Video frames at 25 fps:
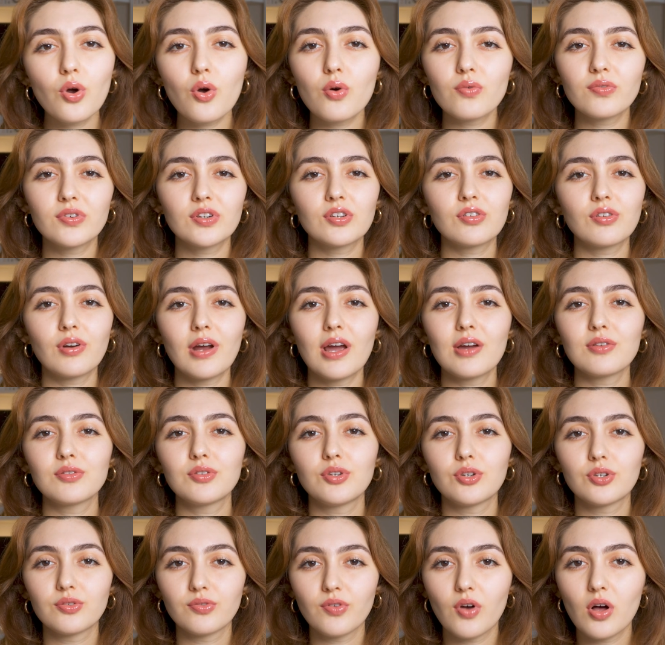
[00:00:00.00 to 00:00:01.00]

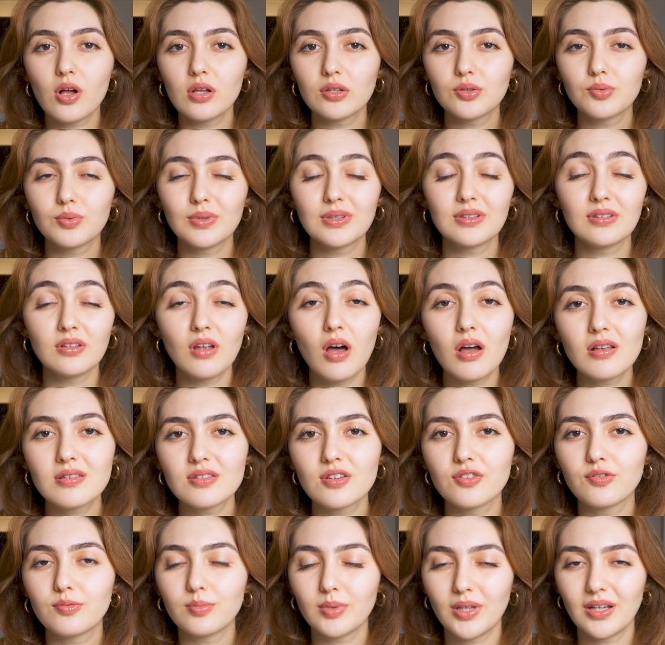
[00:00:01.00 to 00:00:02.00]
overcrowd your vault with
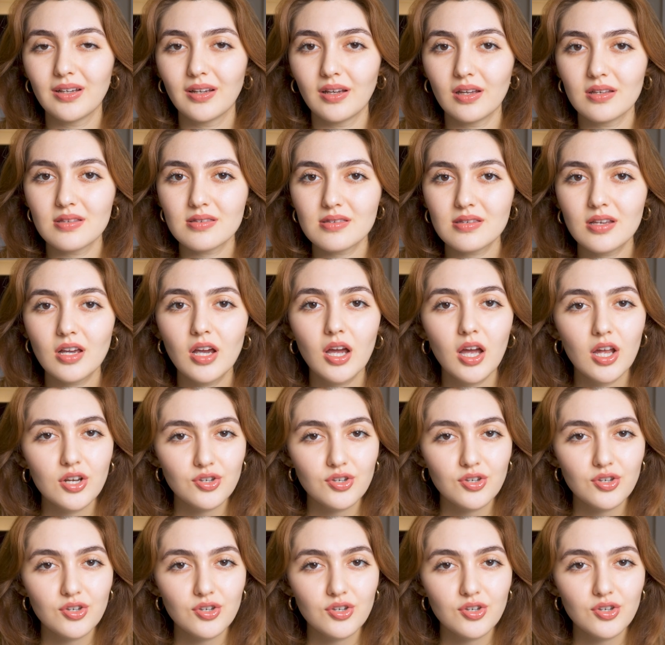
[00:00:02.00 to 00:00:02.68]
lots of plugins.